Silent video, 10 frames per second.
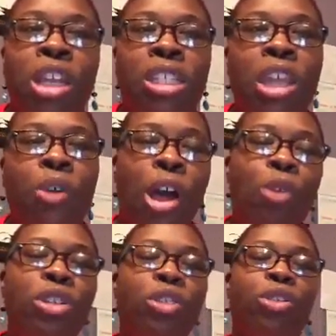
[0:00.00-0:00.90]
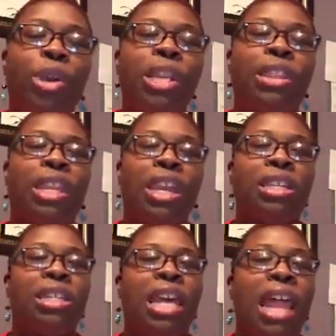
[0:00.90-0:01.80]
So those are three
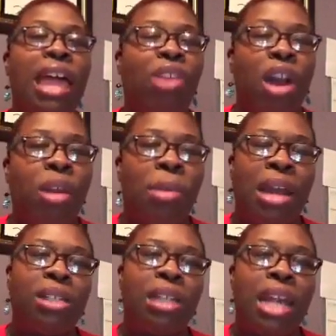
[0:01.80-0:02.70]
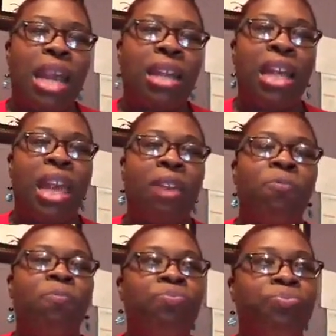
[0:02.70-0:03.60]
things that I thought about today that
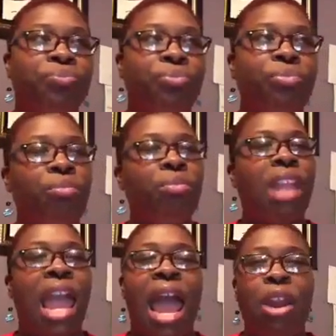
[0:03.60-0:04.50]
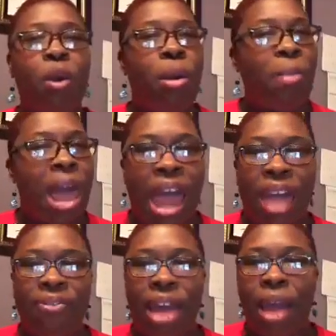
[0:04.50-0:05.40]
I know in my
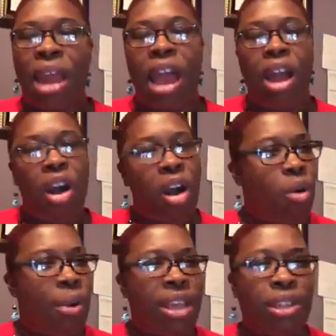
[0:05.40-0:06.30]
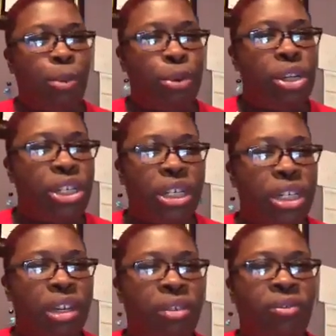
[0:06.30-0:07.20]
life I'm not always
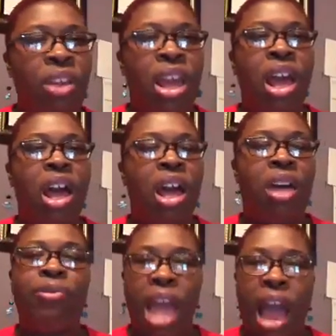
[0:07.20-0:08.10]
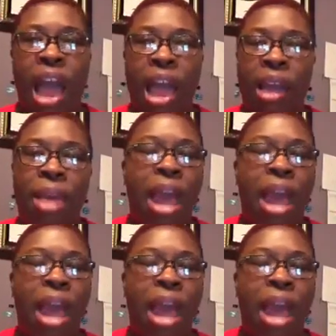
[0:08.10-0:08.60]
appreciative of time.